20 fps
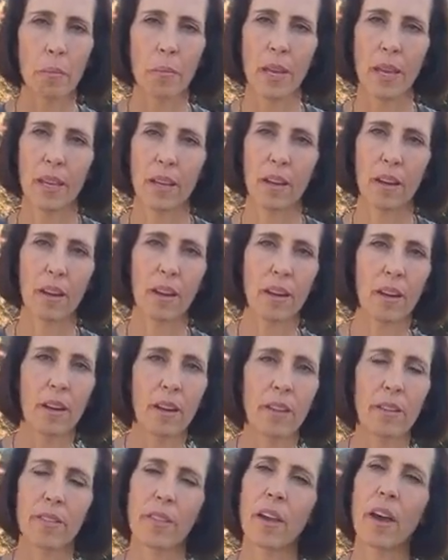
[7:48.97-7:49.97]
make
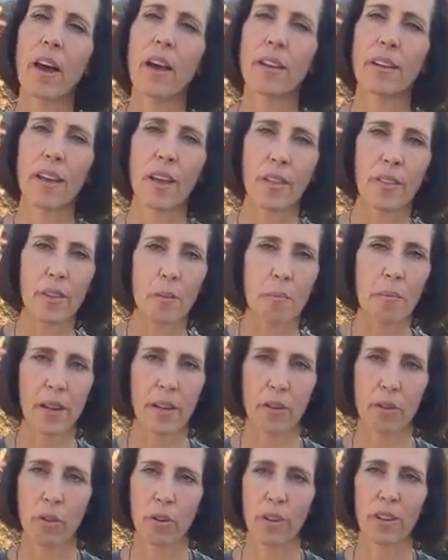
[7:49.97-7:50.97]
the unhealthy
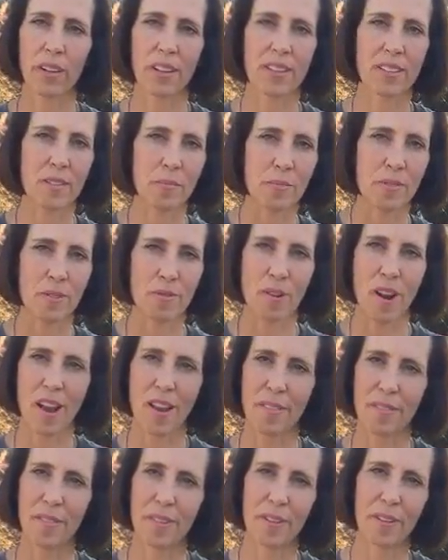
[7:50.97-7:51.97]
microorganisms
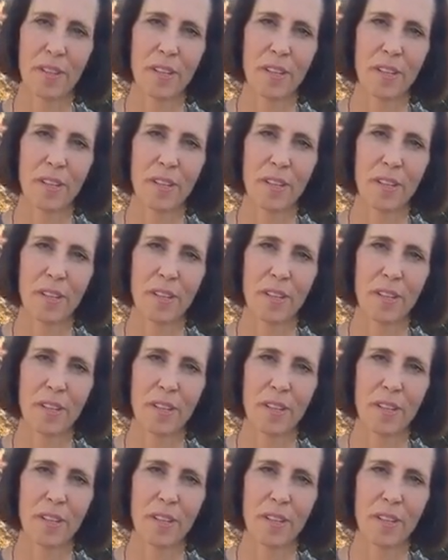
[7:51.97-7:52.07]
thrive.